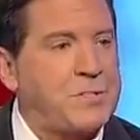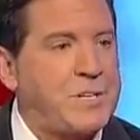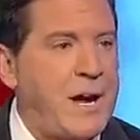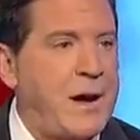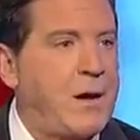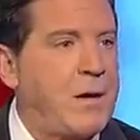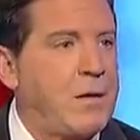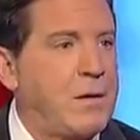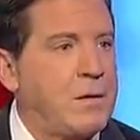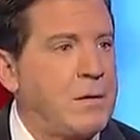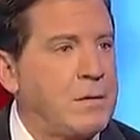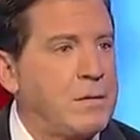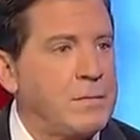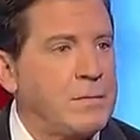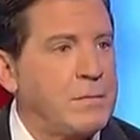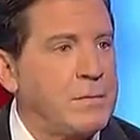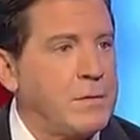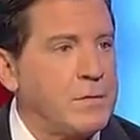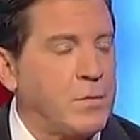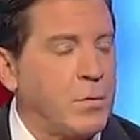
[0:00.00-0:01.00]
terror
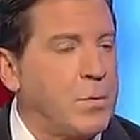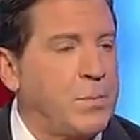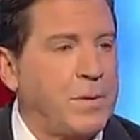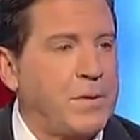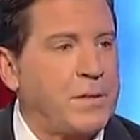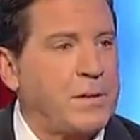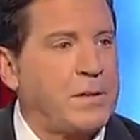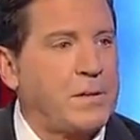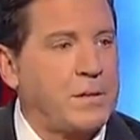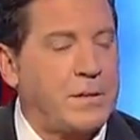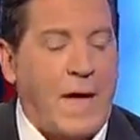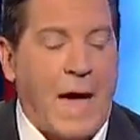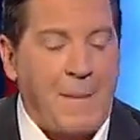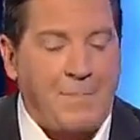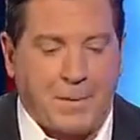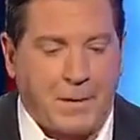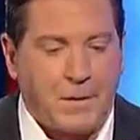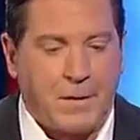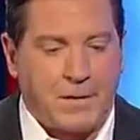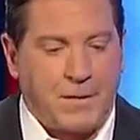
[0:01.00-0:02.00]
group of the
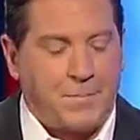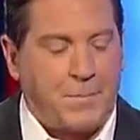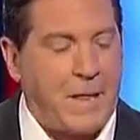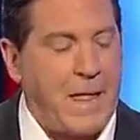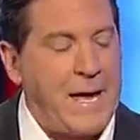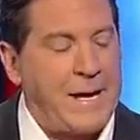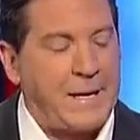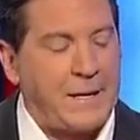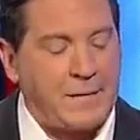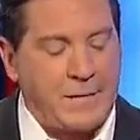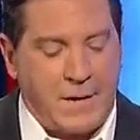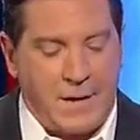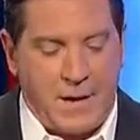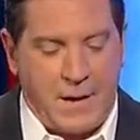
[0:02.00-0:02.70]
capital of the planet.